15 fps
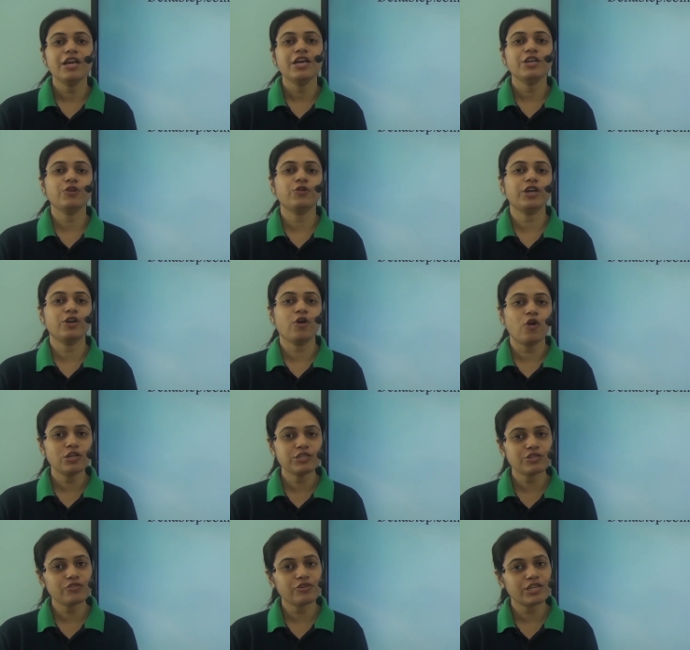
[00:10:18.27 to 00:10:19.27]
You can
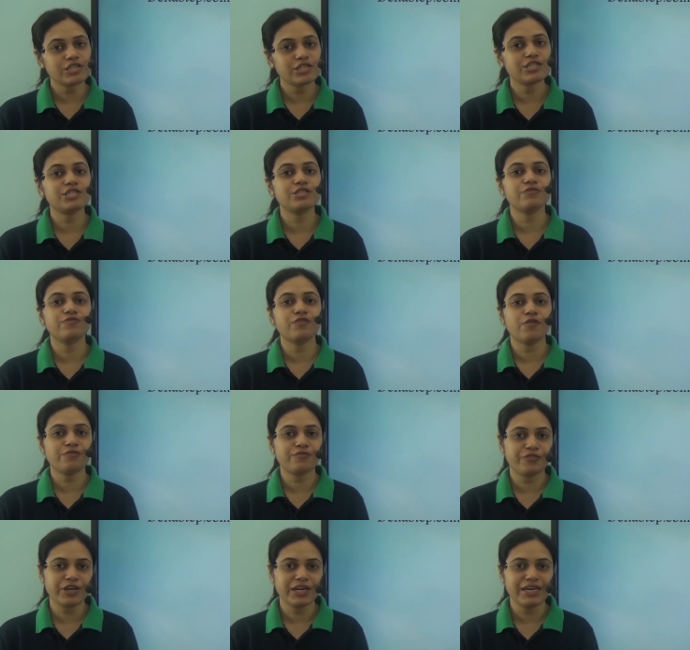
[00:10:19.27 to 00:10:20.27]
also register for
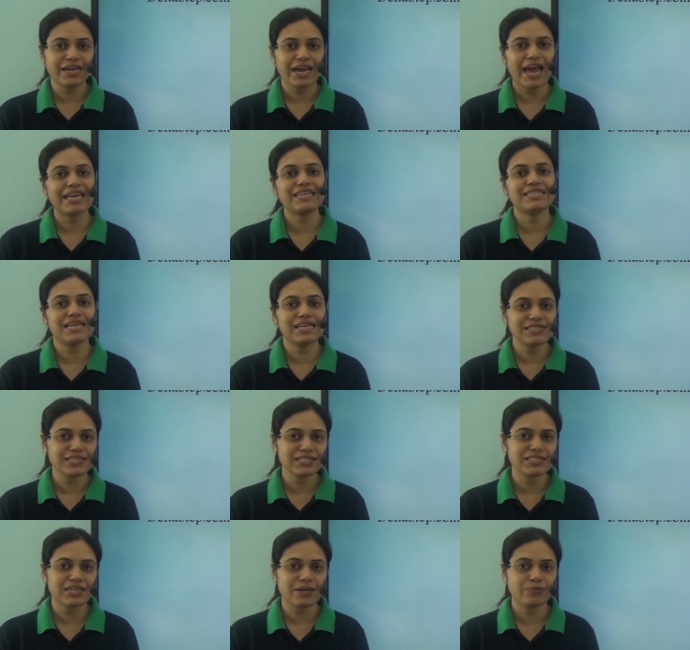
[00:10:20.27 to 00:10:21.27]
free at
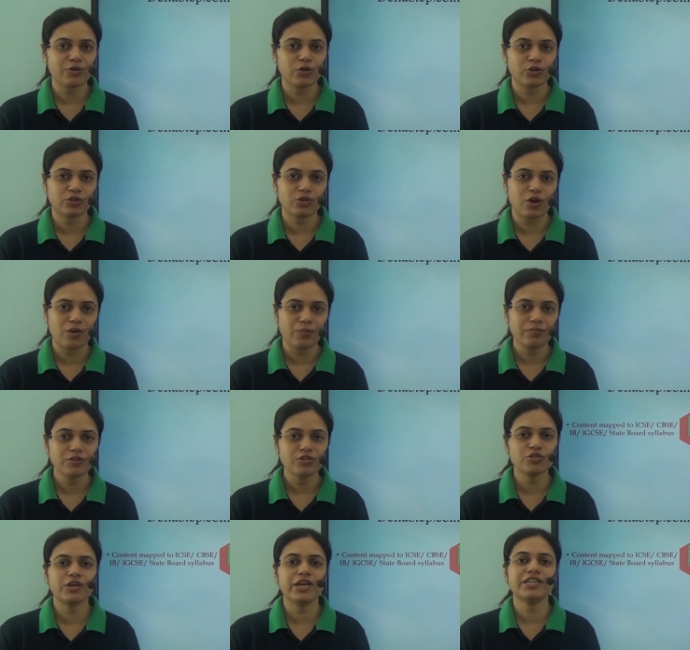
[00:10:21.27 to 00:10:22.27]
deltastep.com
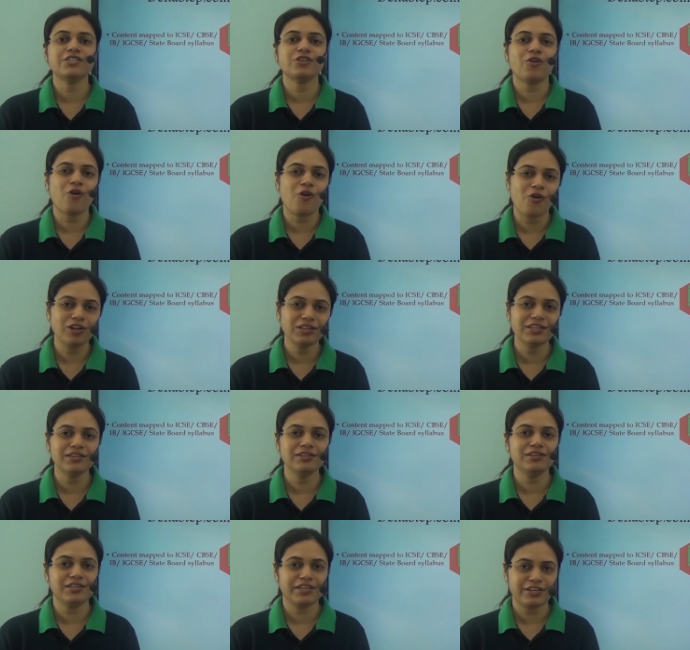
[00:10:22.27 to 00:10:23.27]
to get all the
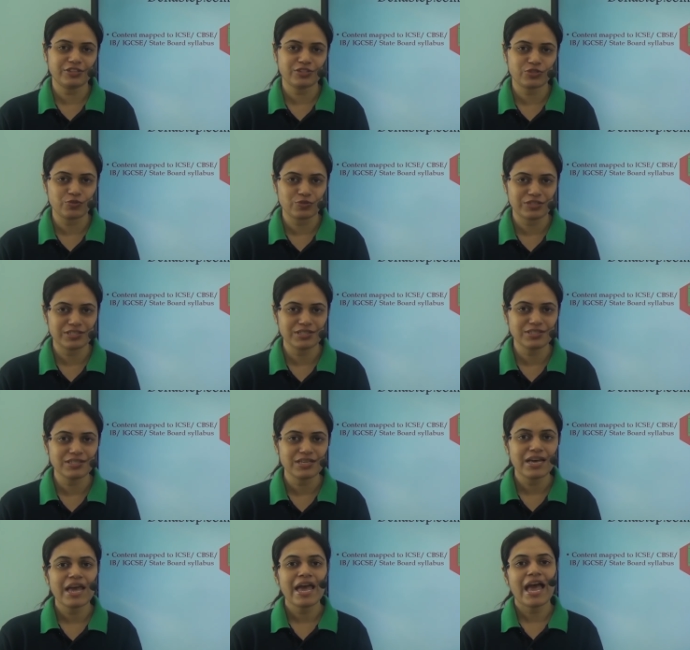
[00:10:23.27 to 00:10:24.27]
learning resources
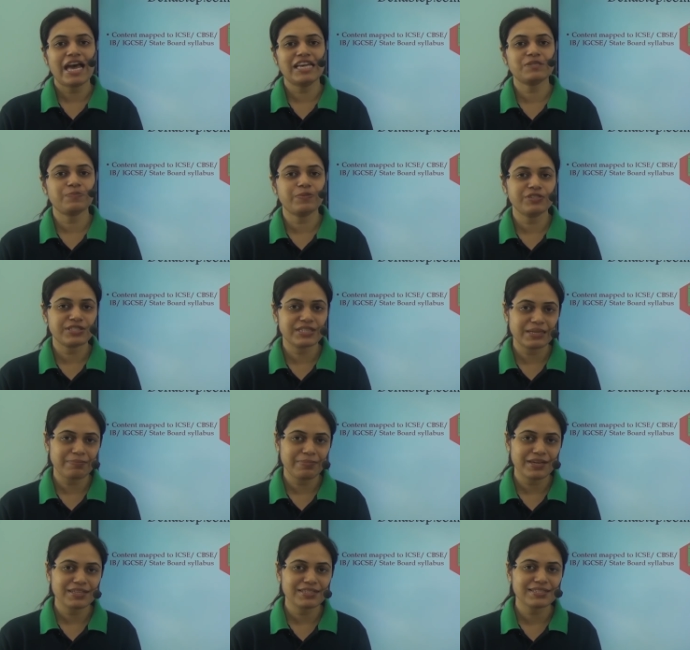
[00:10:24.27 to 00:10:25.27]
as per
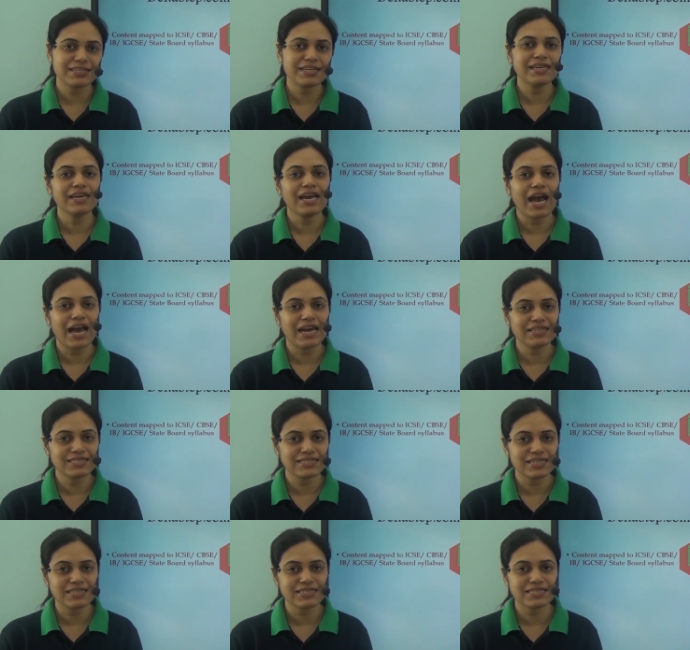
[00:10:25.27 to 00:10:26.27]
CBSE,
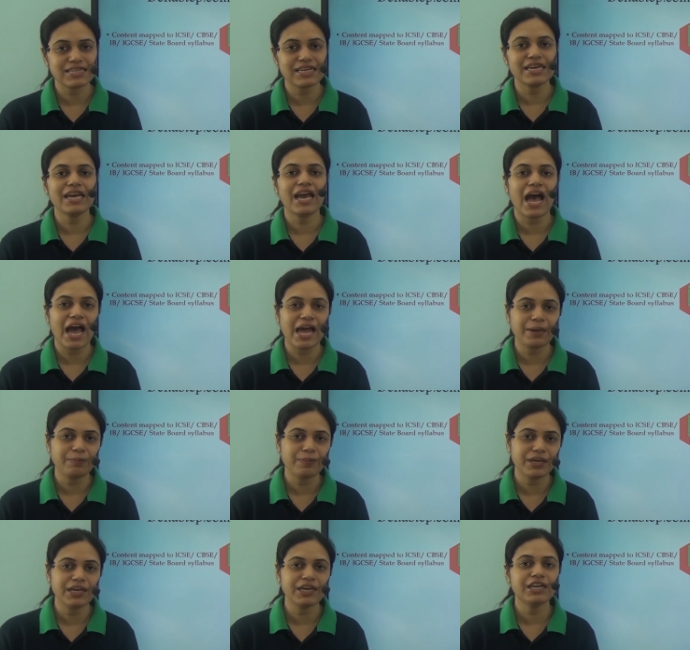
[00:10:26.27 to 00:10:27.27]
ICSE,
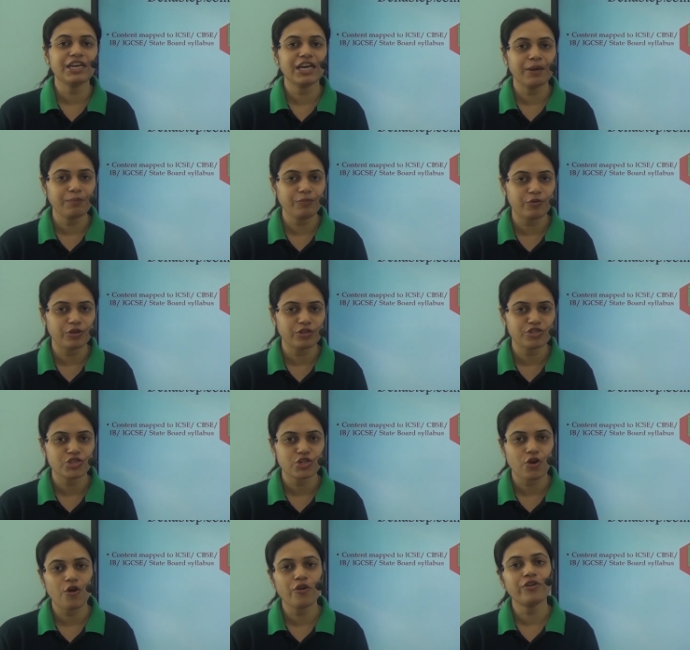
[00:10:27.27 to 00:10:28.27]
IB, Cambridge
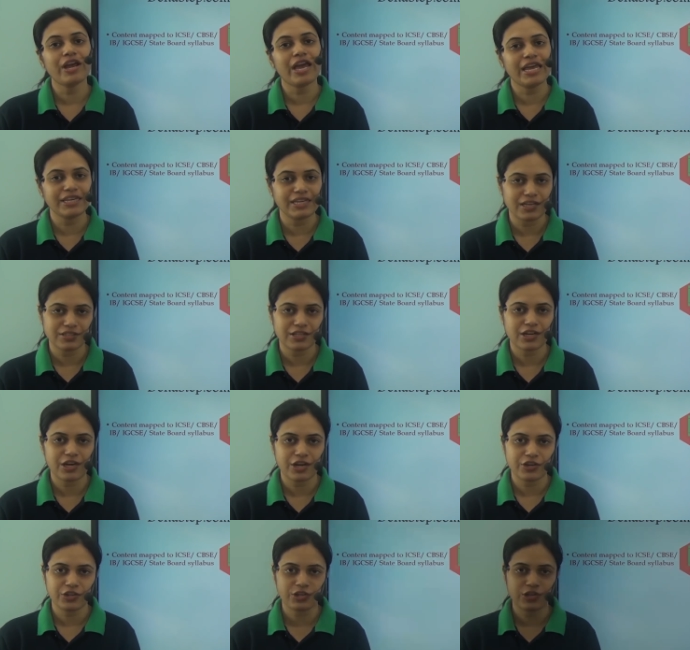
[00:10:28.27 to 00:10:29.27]
or any other
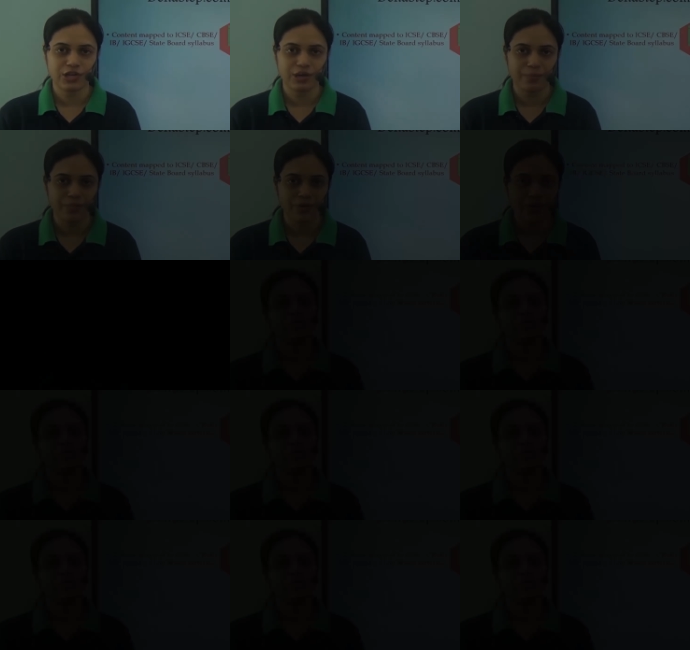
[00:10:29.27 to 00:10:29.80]
curriculum.